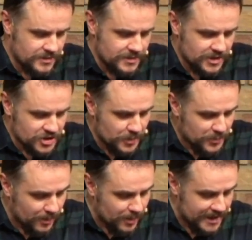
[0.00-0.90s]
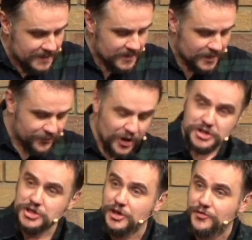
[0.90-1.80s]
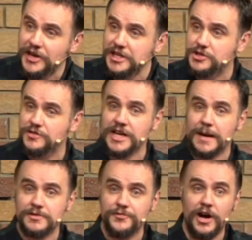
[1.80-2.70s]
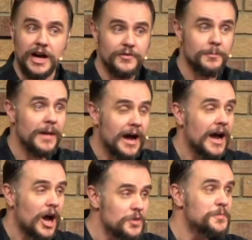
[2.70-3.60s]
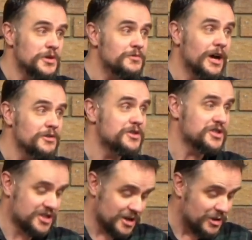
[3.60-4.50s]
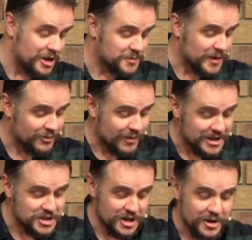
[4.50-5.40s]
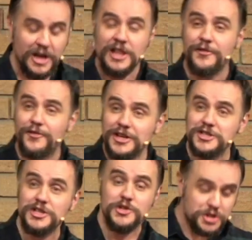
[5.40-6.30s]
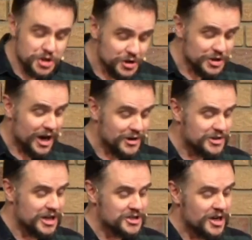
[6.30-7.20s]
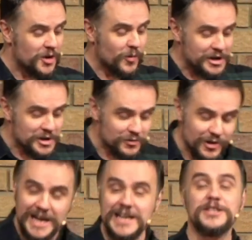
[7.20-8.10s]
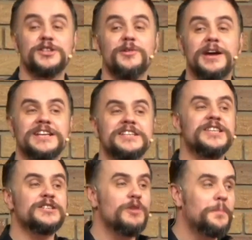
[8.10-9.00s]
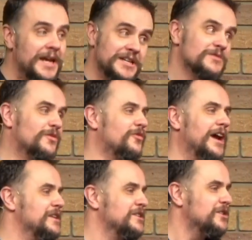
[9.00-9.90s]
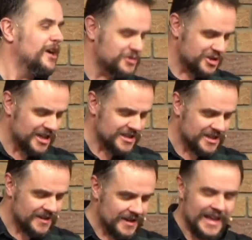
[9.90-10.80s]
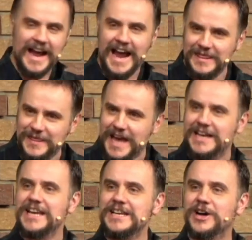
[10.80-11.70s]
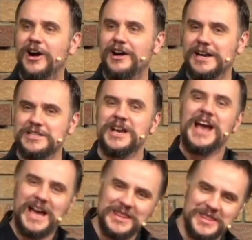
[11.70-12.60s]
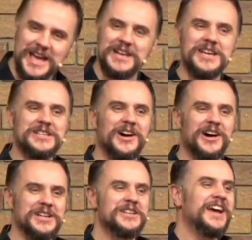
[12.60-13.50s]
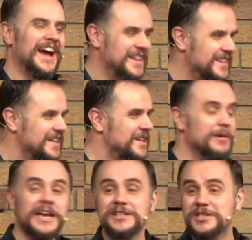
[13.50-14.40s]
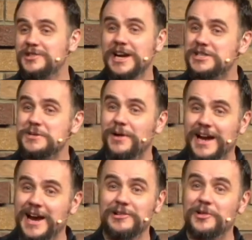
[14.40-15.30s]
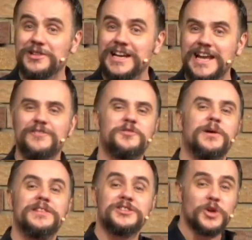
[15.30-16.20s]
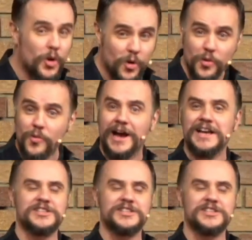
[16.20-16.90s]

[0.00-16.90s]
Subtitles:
So probably the first new feature of chapter 5, and I hope you noticed it when it was being read to you, the first thing you should notice when you read through it is this repeated refrain. Did you notice it? And then he died, and then he died, and then we get distracted by how long they lived, but there's always